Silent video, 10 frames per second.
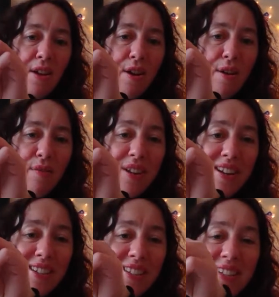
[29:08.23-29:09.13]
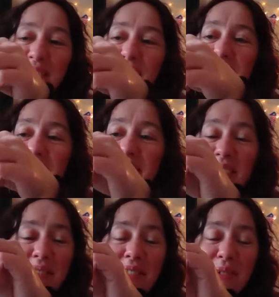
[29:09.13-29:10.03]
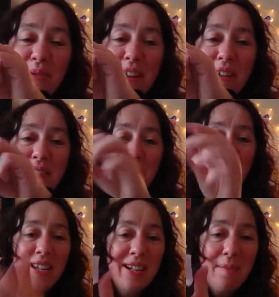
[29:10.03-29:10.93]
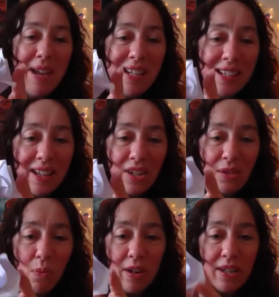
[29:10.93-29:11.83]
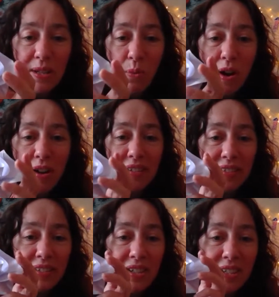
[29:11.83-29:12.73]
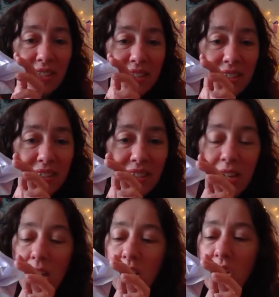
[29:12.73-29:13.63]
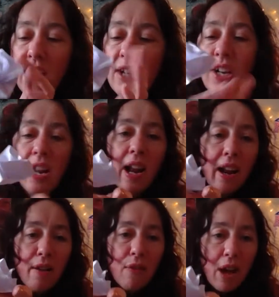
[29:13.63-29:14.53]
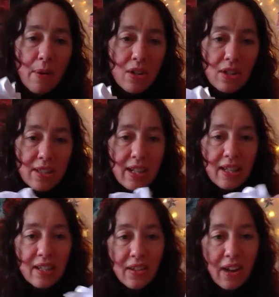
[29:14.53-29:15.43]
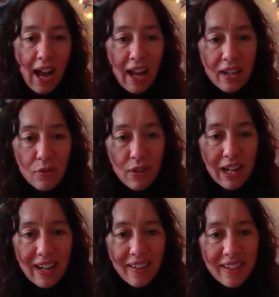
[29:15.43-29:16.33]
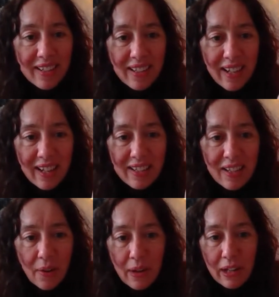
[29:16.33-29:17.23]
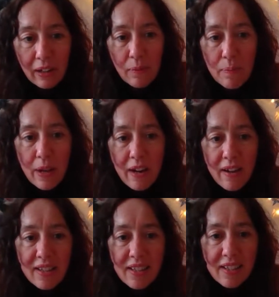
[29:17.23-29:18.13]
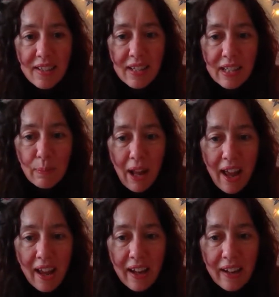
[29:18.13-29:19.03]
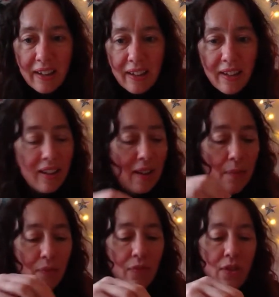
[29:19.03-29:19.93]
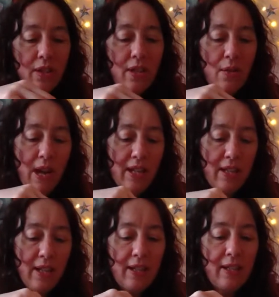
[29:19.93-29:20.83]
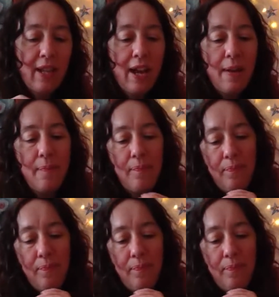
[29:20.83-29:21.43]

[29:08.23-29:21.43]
curviness to it. It's all curvy. Isn't it amazing that just one swirl just changed it? I love how it just sits in your hand really nicely. So it'll be nice as a display. It's the way it sits there.